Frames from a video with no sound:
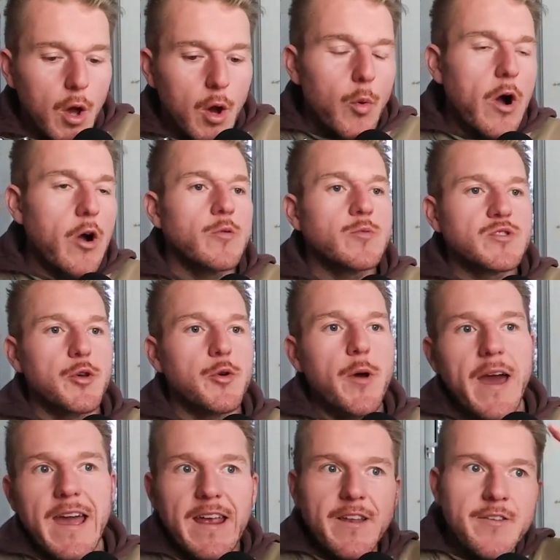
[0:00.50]
Welcome to
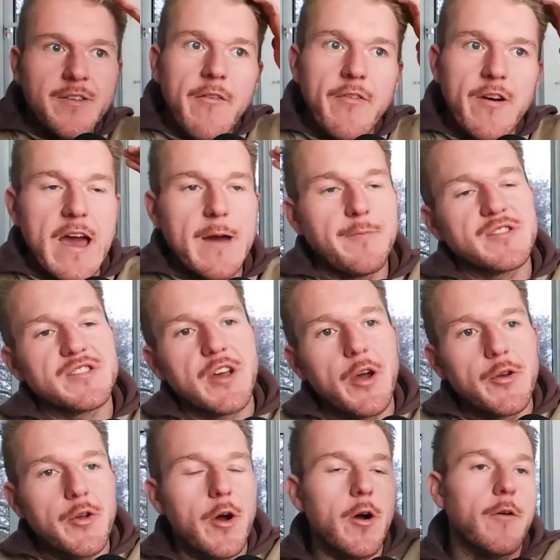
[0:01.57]
another
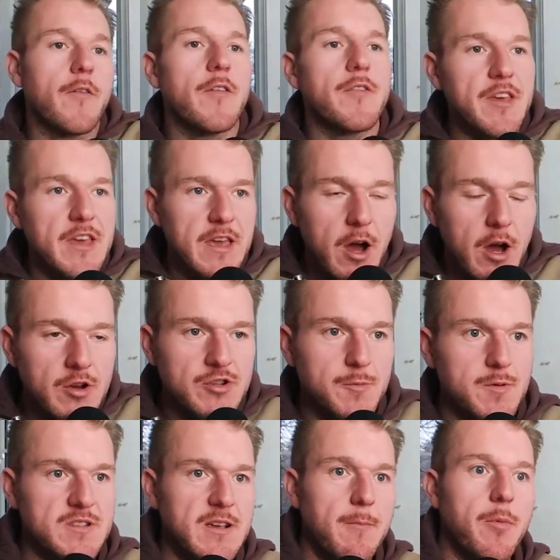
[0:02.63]
episode of the 100%
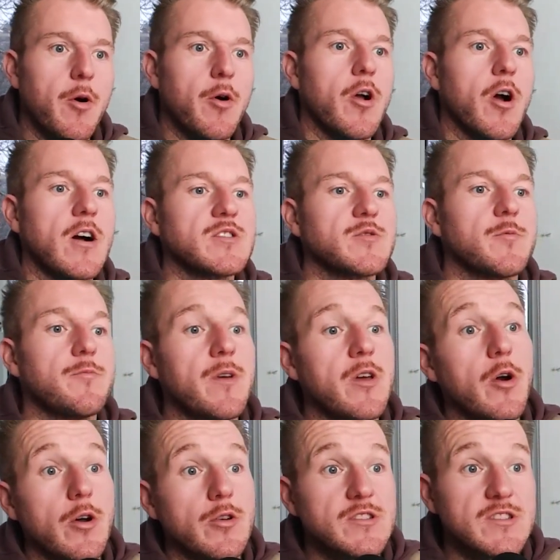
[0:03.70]
podcast with me, your
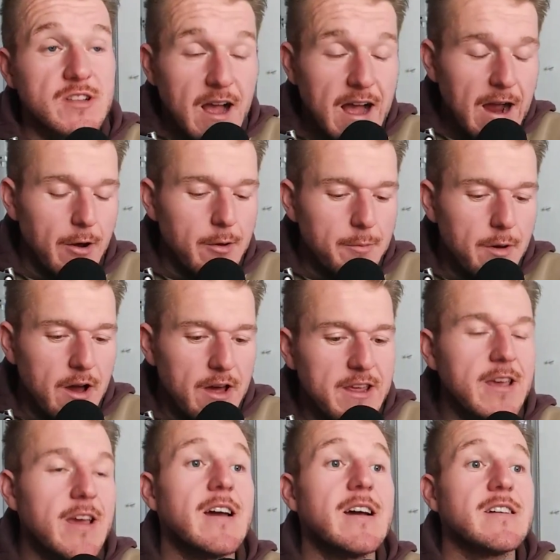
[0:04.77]
host, Harry Purdy.